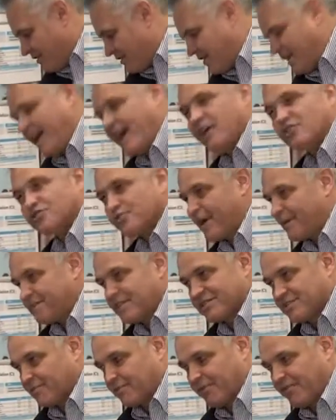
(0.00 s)
The house wrap
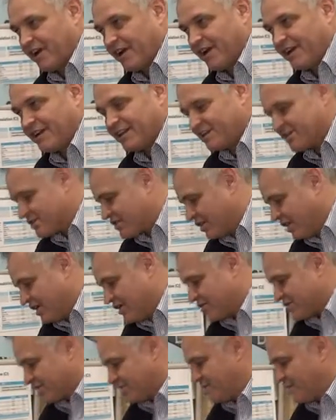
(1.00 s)
doesn't provide any
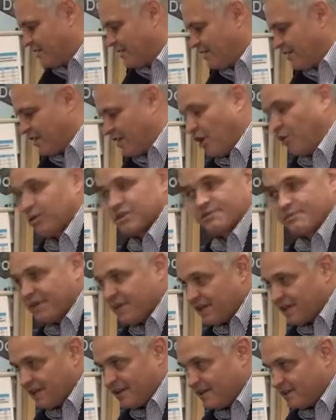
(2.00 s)
insulation. The
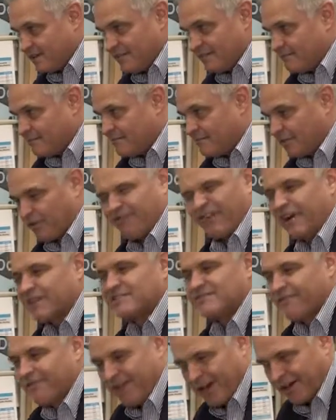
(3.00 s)
OSB
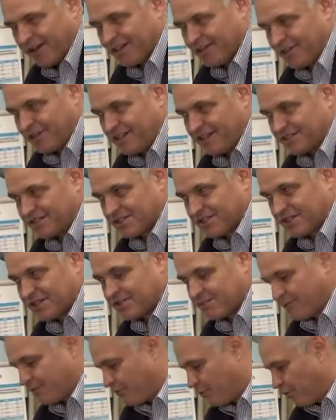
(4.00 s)
provides very little
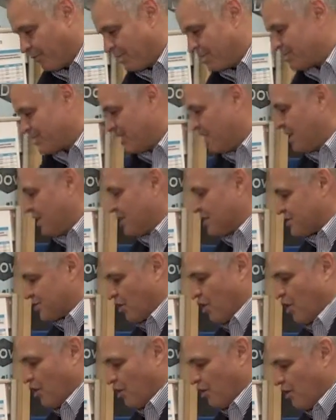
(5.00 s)
insulation performance.
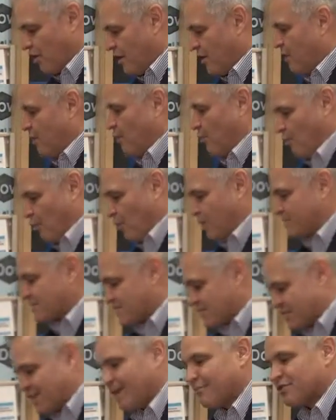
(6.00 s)
So what's
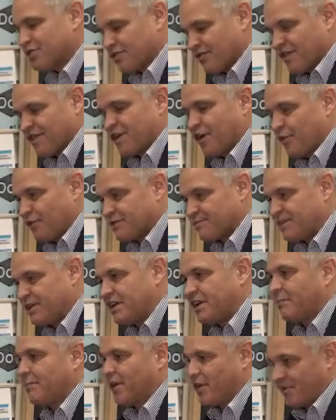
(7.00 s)
the temperature of the
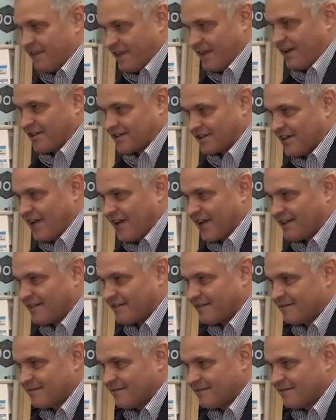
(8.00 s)
OSB compared to the outside?